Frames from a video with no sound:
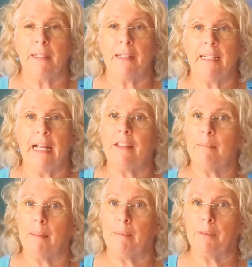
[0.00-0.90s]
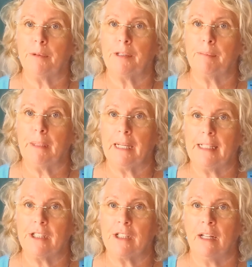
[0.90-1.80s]
But now that my blueberry
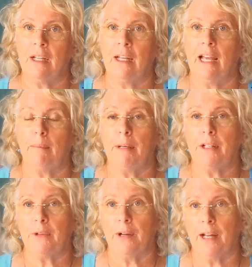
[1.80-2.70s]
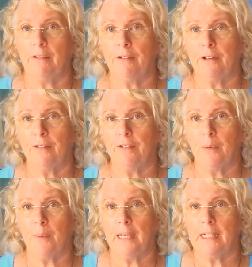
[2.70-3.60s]
plants have been in the ground for a
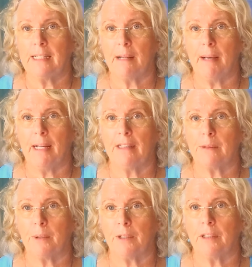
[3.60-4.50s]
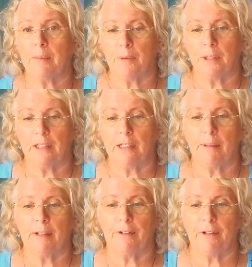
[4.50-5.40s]
few weeks, I might sprinkle them with a little
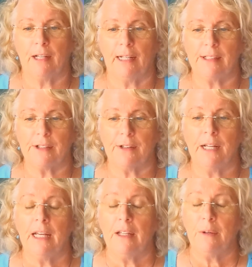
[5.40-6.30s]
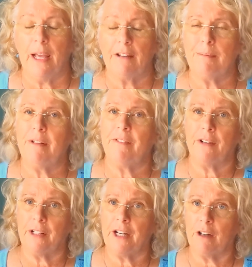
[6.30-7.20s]
bit of fertilizer. You have to be
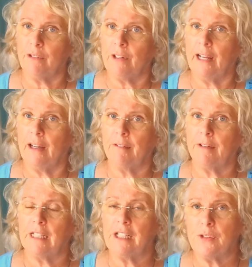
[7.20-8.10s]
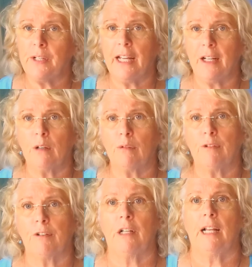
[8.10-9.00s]
very careful, however, because you can
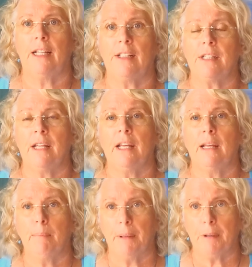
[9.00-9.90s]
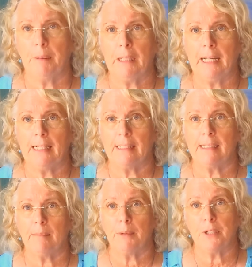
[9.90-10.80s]
over-fertilize berry plants
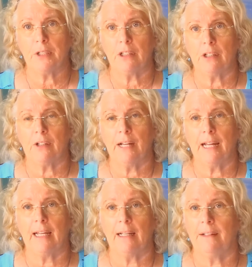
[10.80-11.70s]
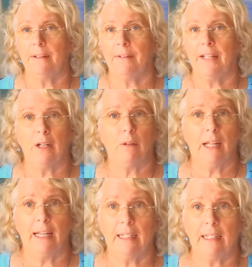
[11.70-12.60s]
in particular, and they don't
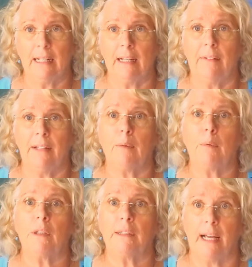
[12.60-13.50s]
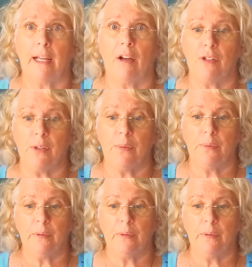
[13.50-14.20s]
like it and they will die on you.